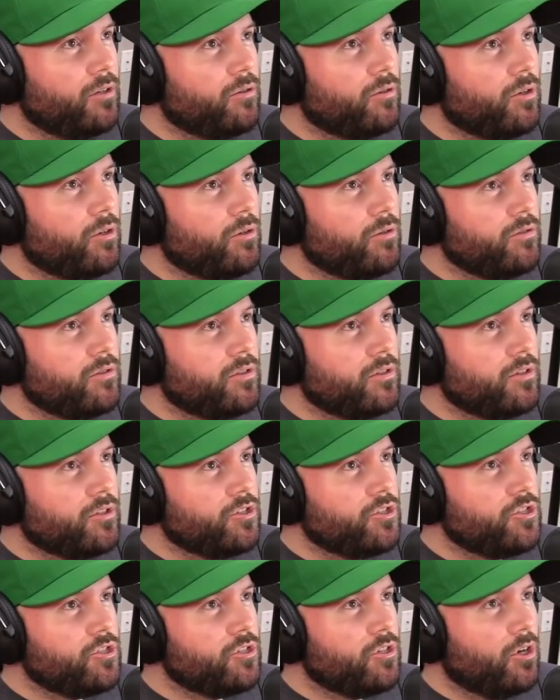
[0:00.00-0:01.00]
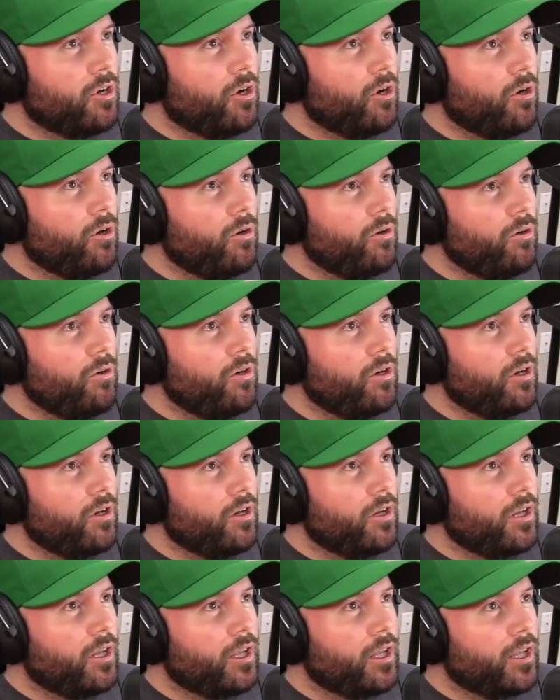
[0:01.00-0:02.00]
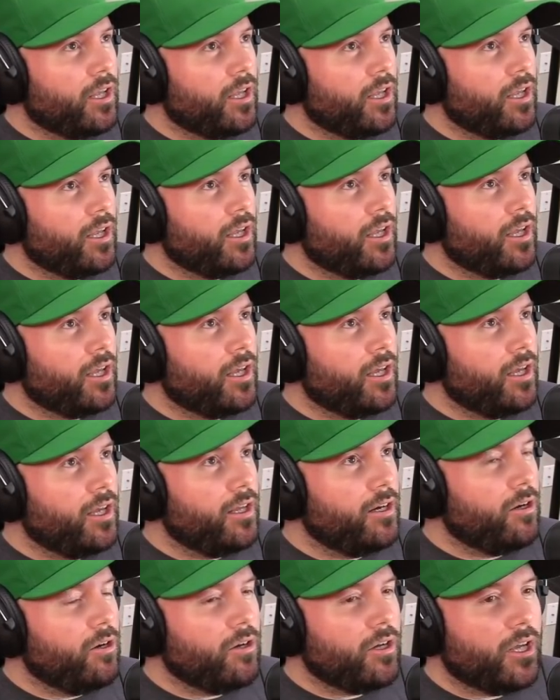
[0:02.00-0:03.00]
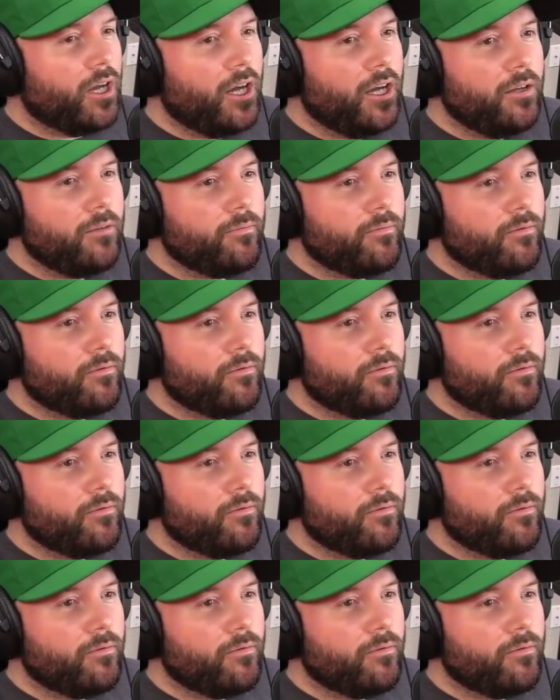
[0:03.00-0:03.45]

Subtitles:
Road to the Show. And, okay.